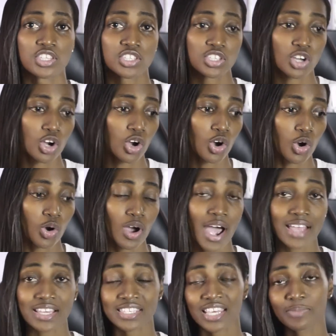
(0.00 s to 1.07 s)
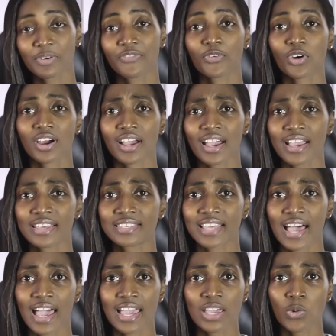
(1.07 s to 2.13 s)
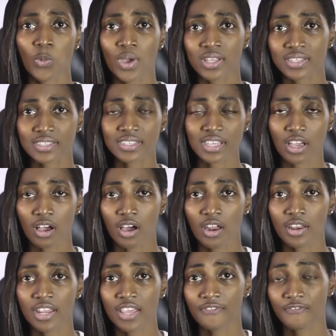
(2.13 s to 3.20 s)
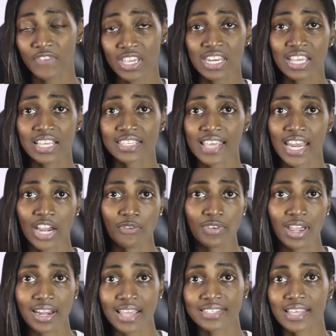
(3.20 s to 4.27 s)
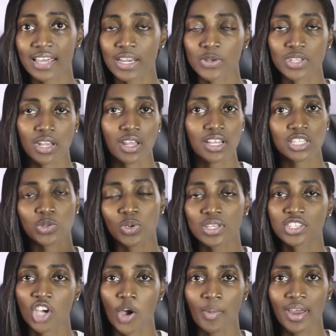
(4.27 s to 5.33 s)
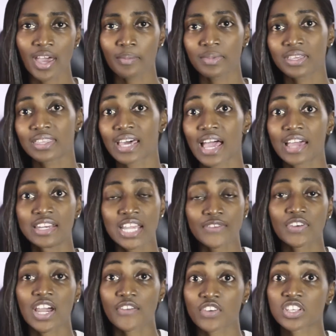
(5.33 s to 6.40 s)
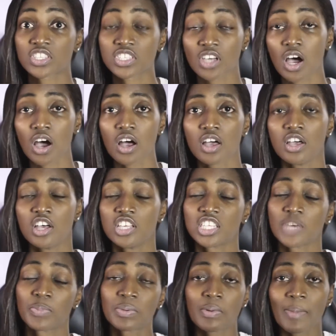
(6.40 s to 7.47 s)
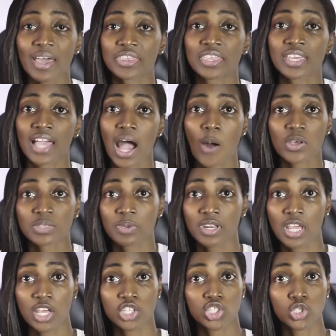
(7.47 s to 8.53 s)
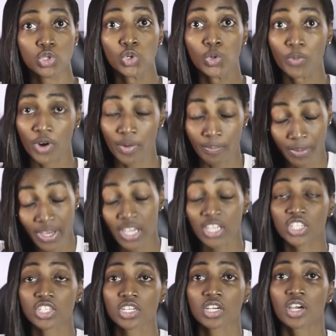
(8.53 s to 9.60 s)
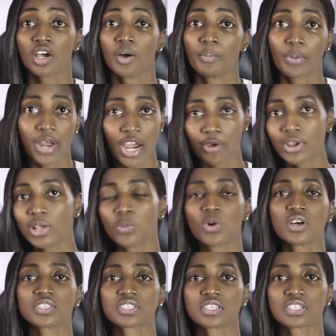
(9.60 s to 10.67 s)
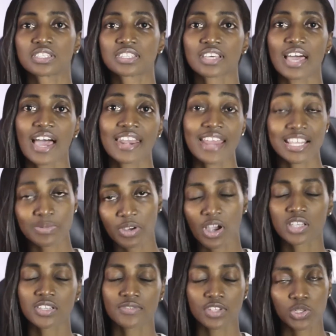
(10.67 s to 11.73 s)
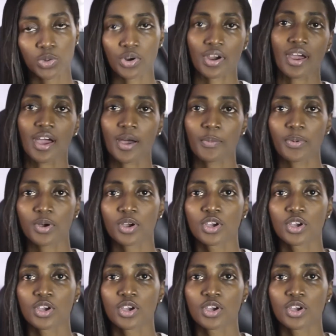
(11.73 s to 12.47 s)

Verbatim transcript: So, as I said before, guys, I went on Fenix and I realized that there's a lot of tweets coming at me that I never ever saw. So people might think I was being a uber bitch, but I really wasn't. And that's because of the Twitter app.